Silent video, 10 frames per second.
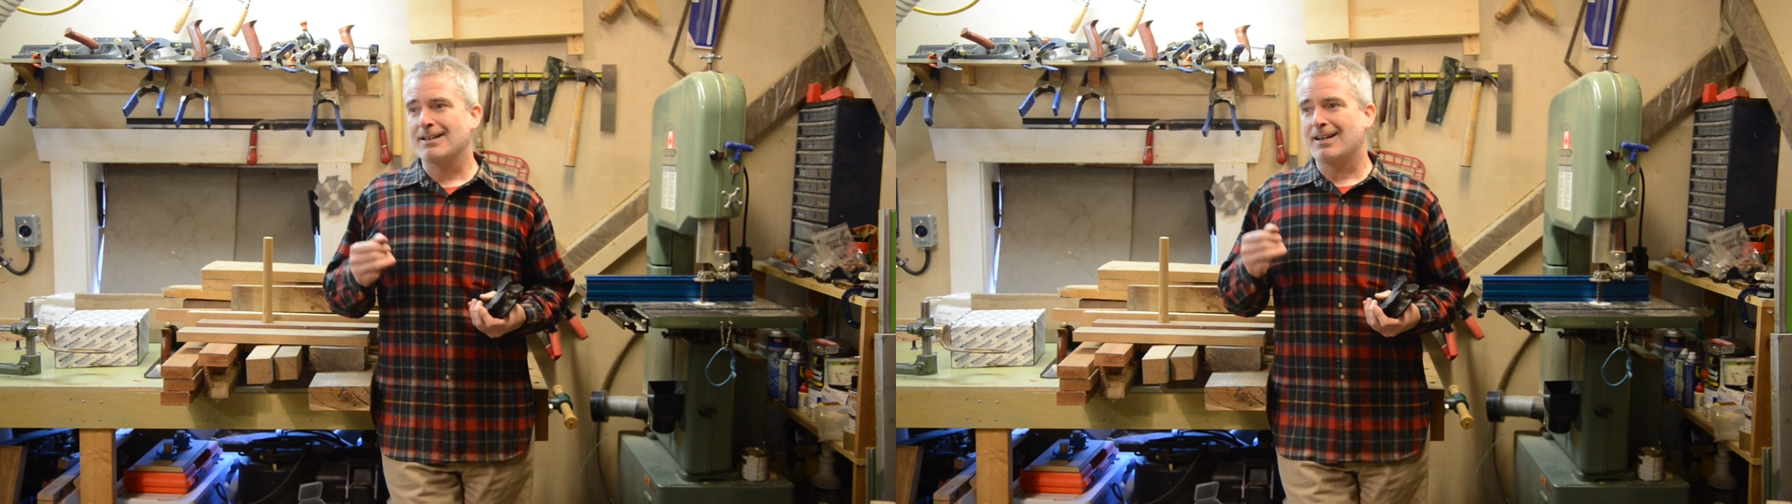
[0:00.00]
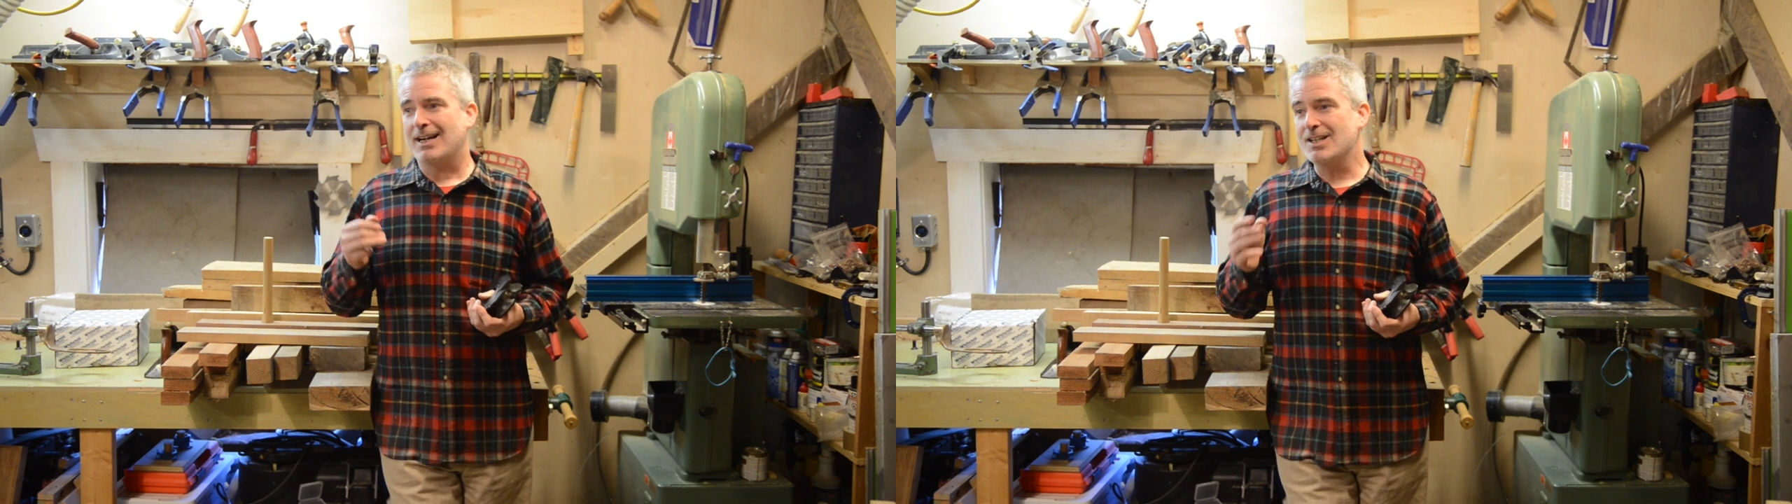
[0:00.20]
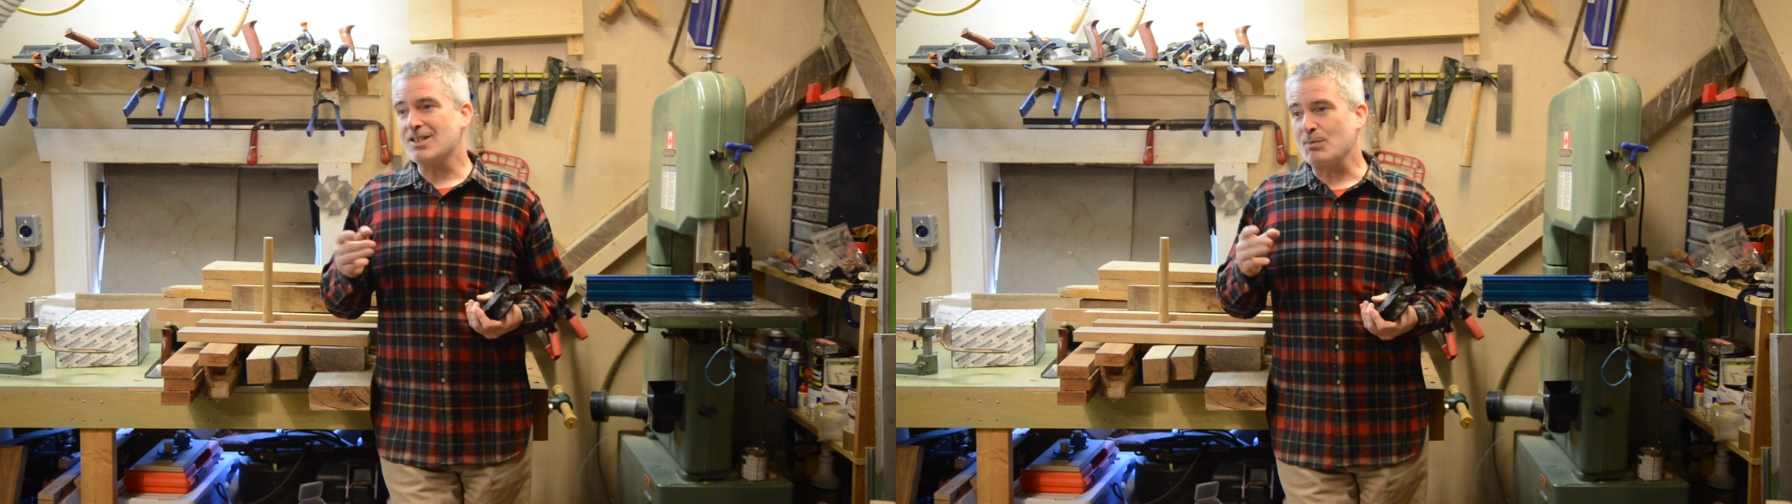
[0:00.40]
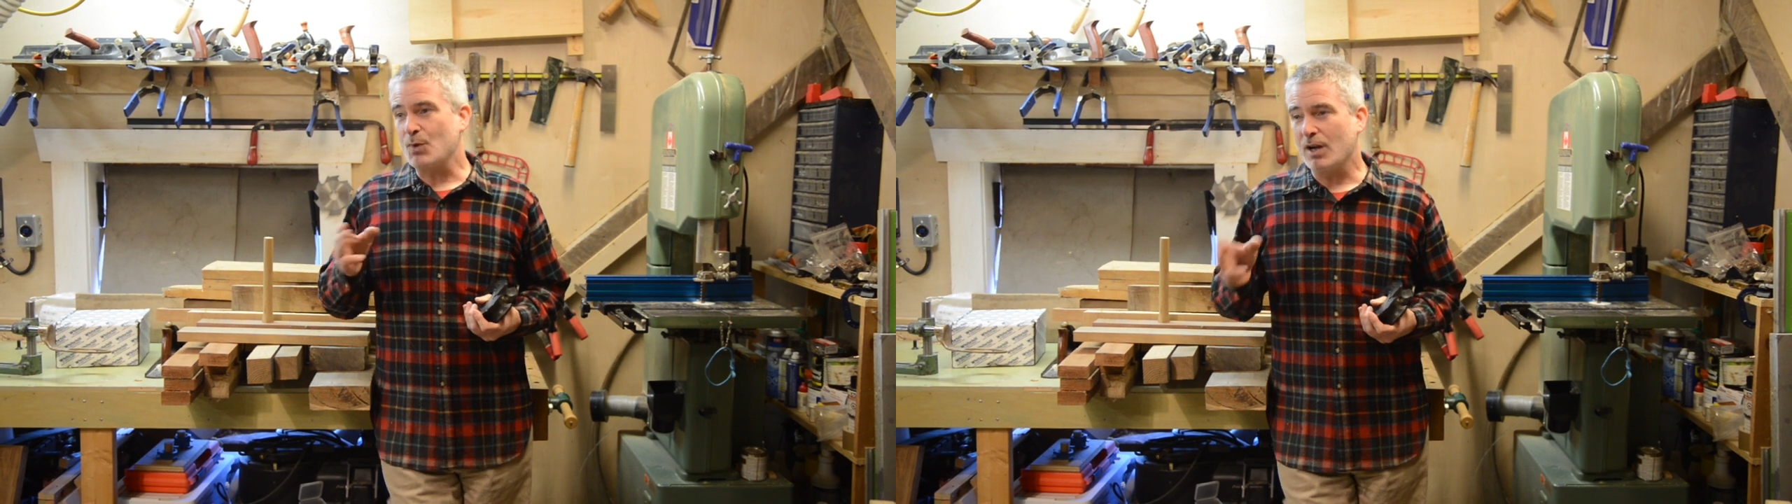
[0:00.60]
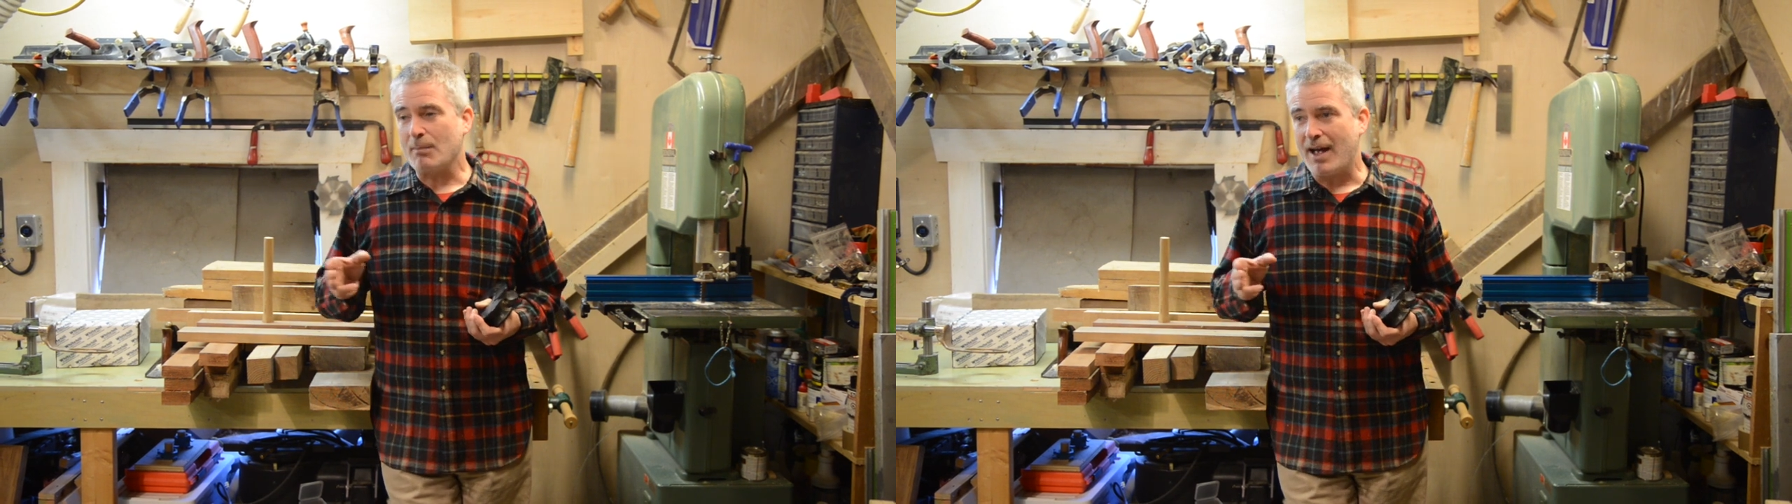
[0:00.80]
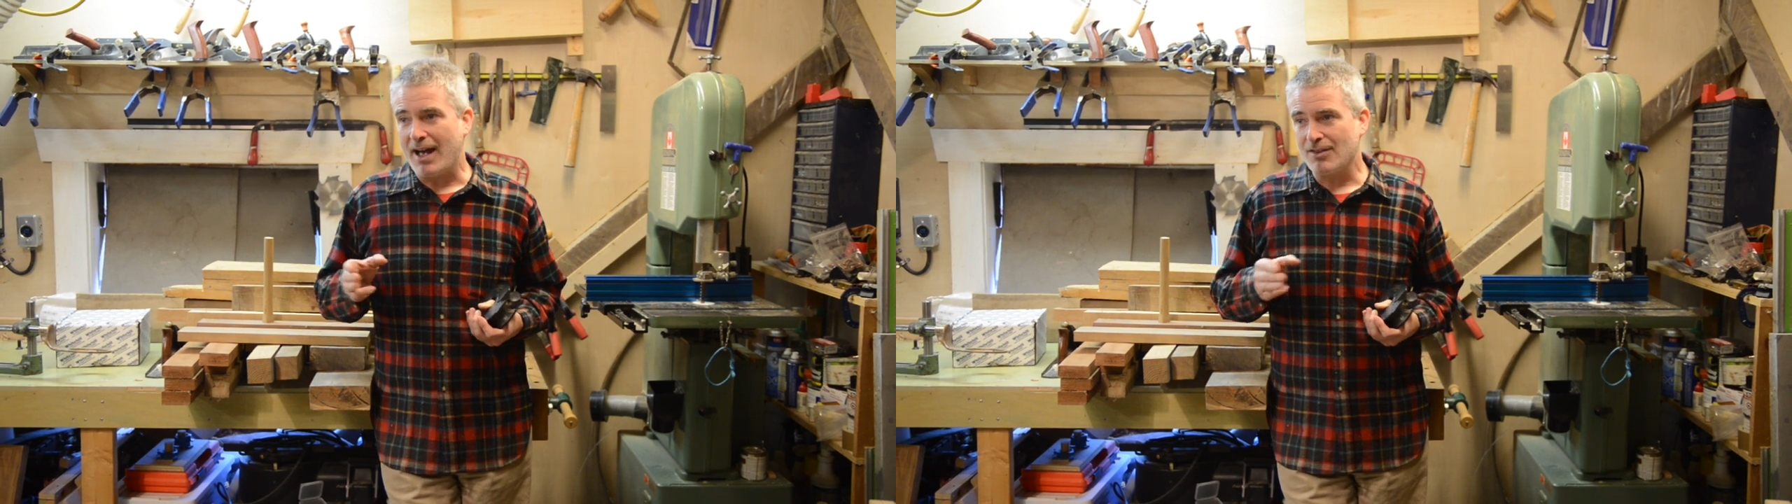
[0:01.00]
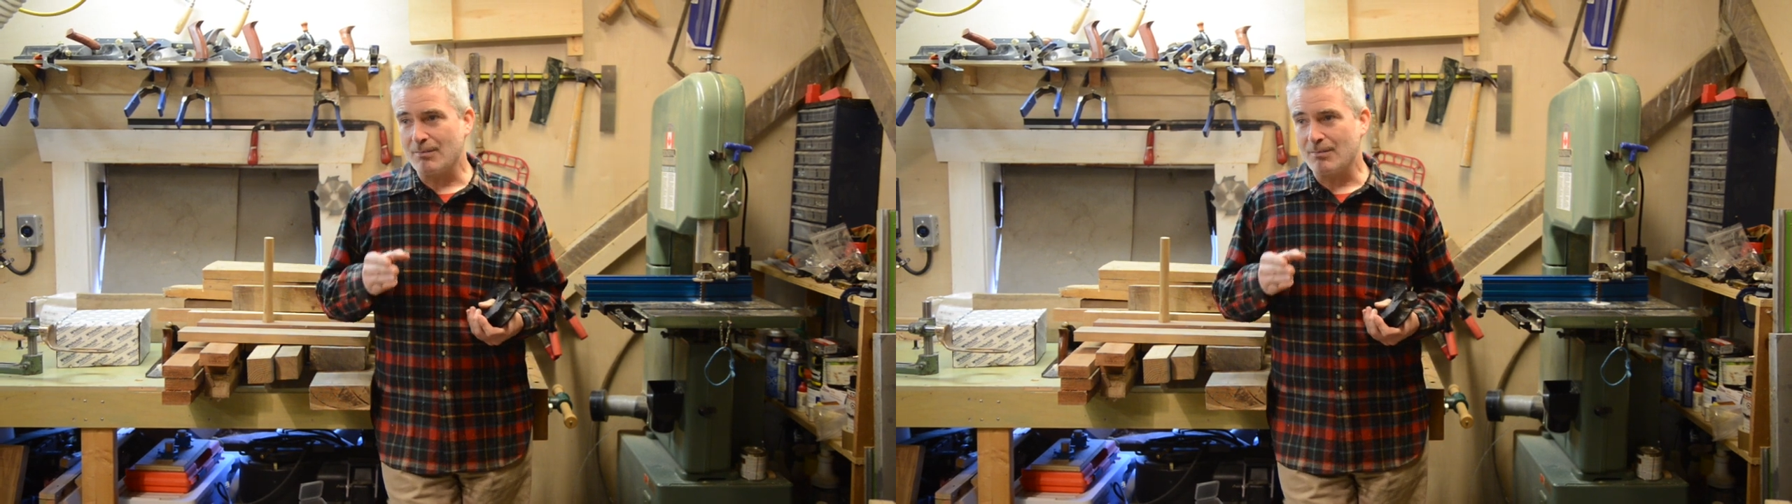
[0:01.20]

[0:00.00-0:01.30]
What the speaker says: I did some quick math,